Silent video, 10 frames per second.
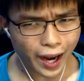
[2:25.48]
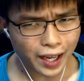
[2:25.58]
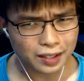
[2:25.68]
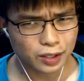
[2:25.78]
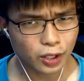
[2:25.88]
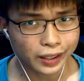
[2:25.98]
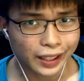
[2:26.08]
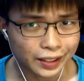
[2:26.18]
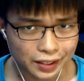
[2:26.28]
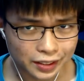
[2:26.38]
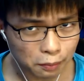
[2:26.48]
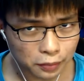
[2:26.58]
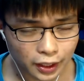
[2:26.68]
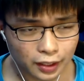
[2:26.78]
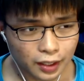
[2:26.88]
it's not getting this
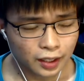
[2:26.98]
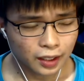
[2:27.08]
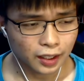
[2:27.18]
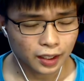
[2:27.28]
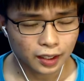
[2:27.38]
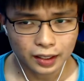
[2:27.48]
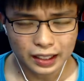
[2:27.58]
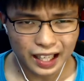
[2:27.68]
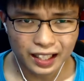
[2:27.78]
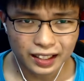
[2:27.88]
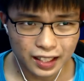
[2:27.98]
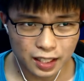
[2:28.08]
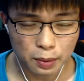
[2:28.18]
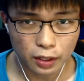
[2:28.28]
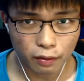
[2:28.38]
update. Yeah,
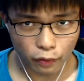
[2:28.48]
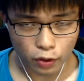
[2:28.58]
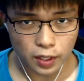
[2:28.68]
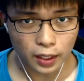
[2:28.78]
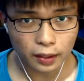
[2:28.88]
that's a bit confusing.